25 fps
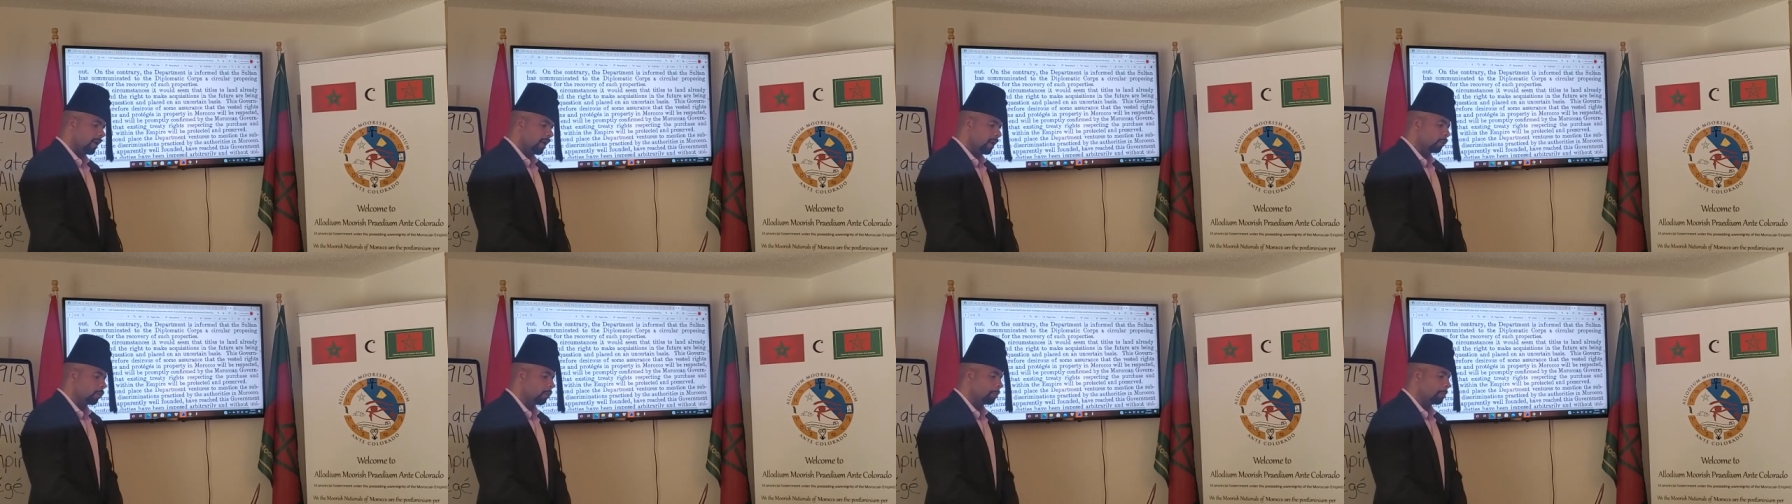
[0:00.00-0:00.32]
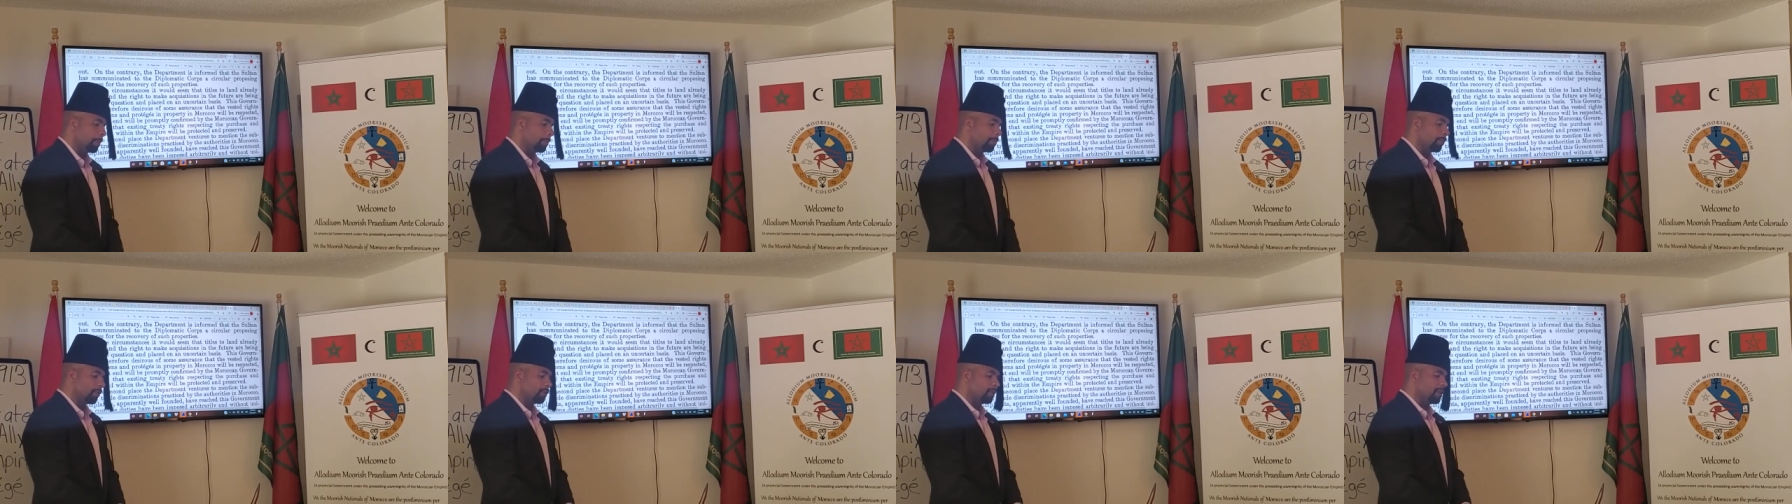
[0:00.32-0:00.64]
will
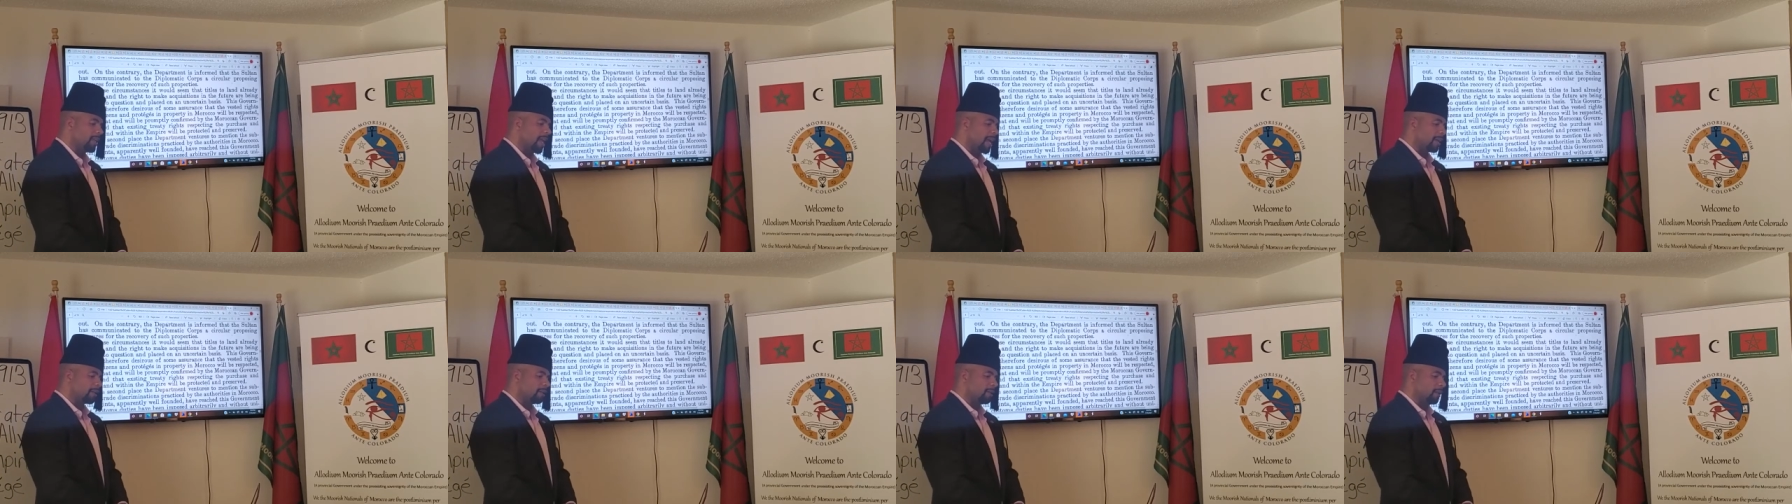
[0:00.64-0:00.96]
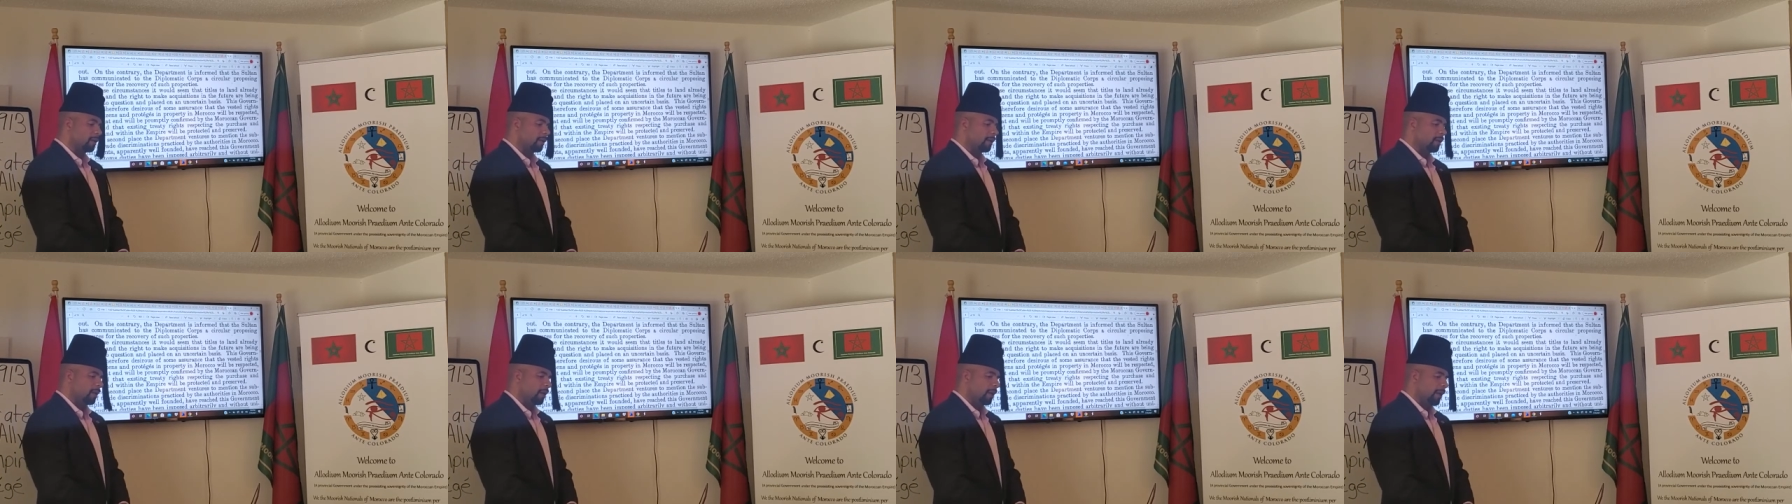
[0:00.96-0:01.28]
be
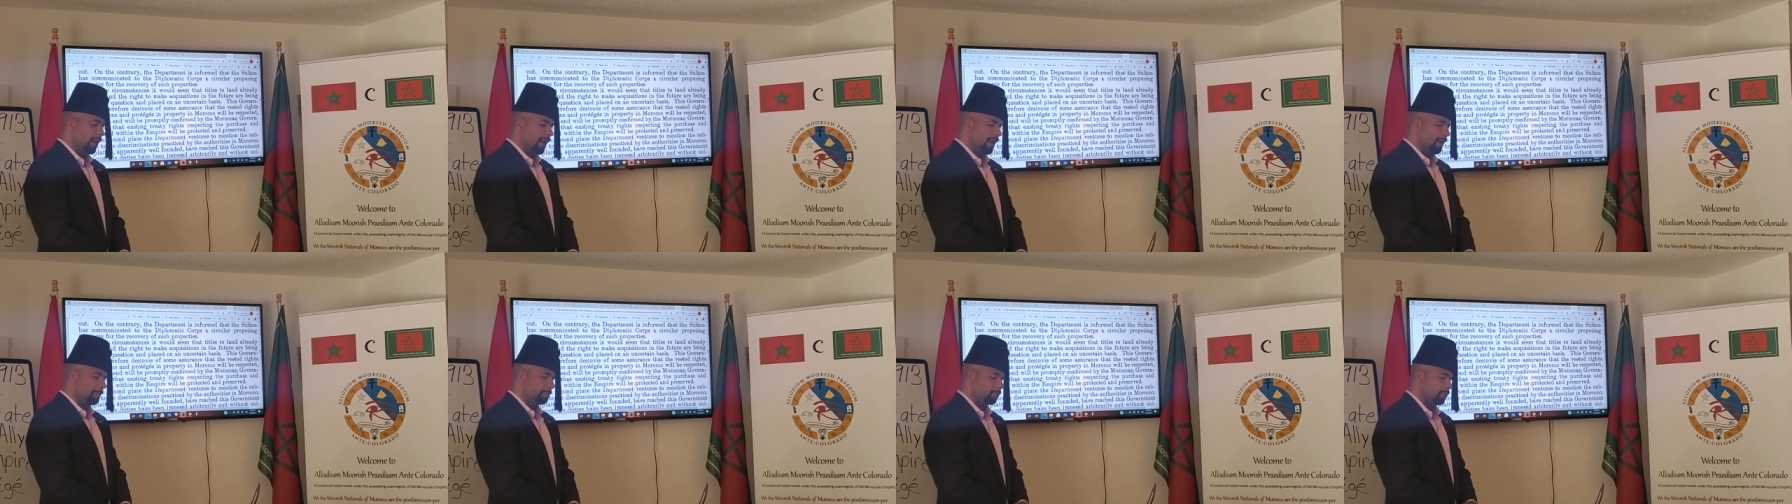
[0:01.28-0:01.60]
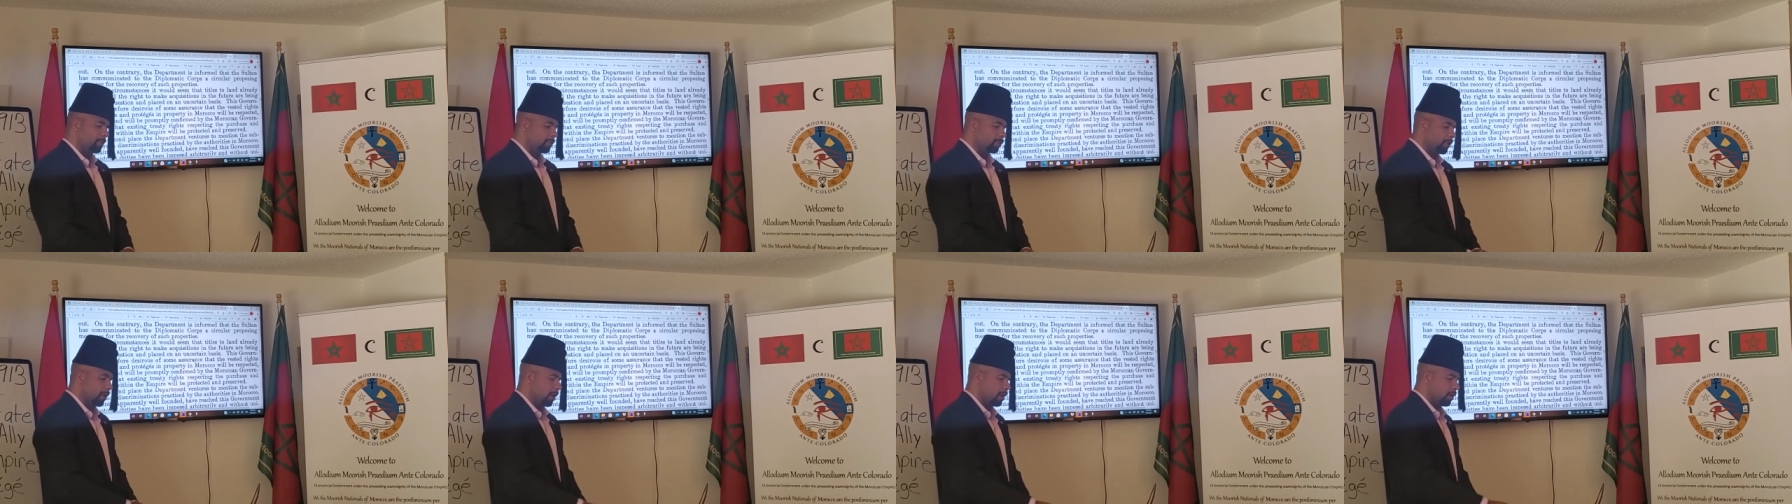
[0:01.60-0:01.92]
protected and
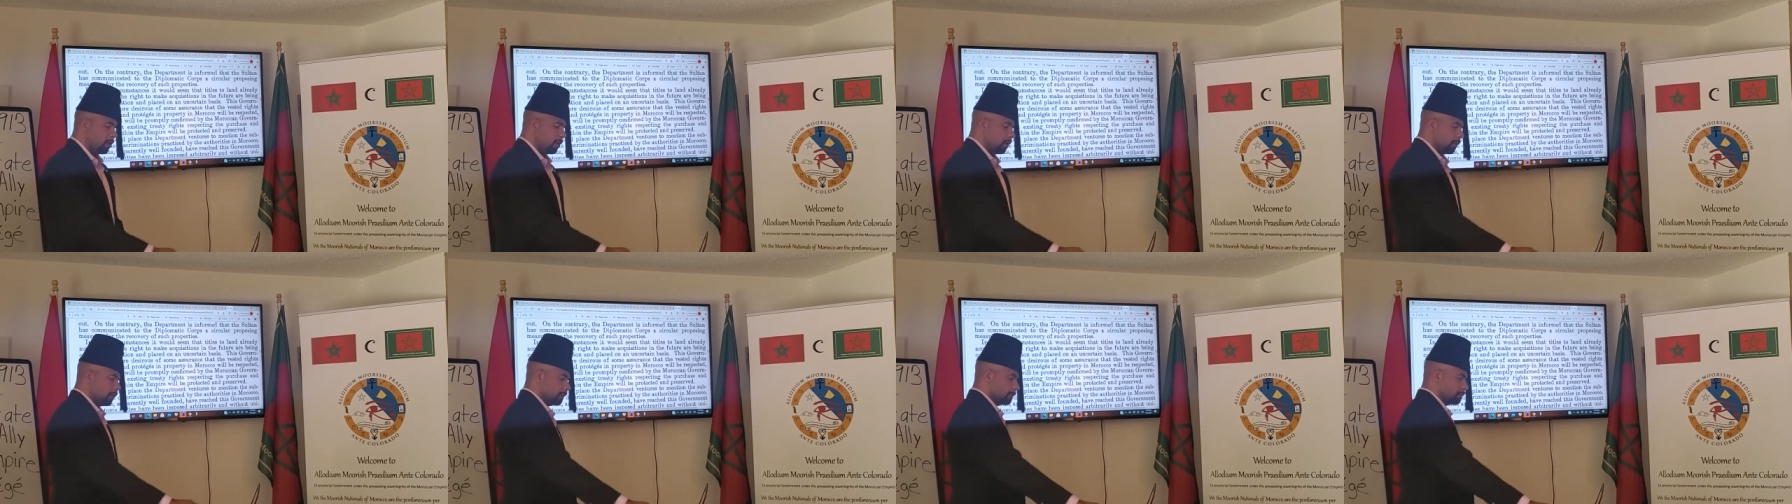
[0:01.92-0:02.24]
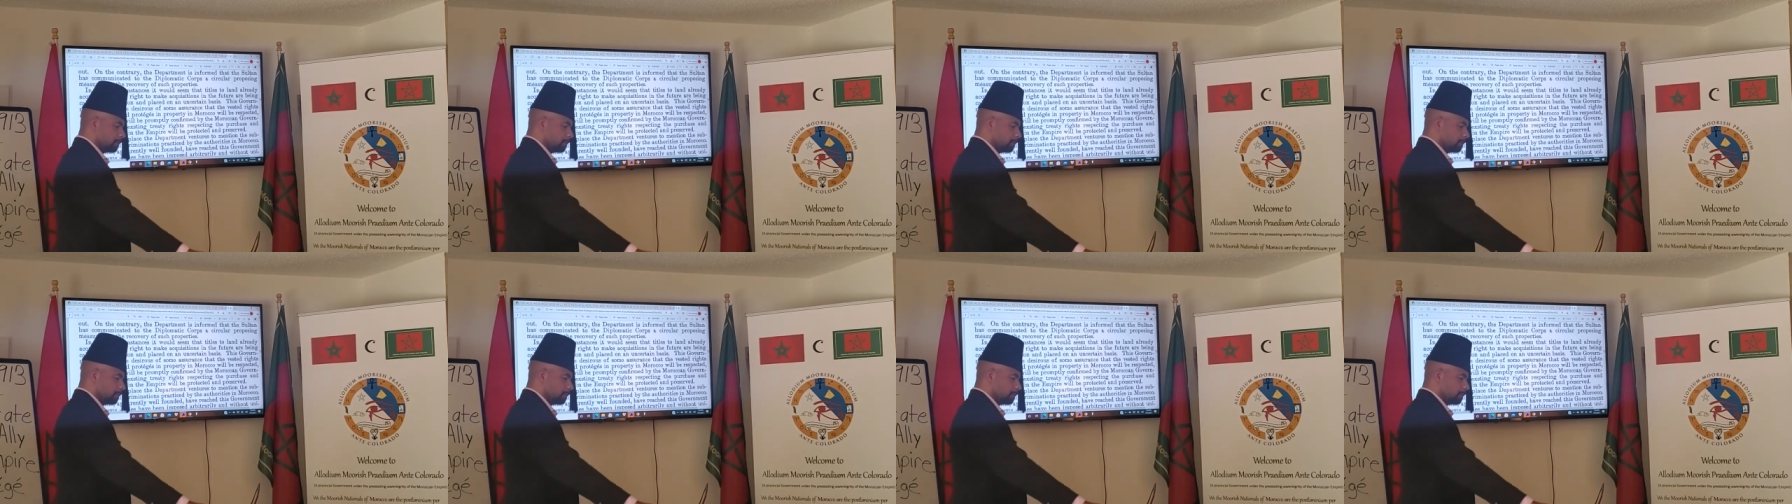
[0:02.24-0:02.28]
preserved.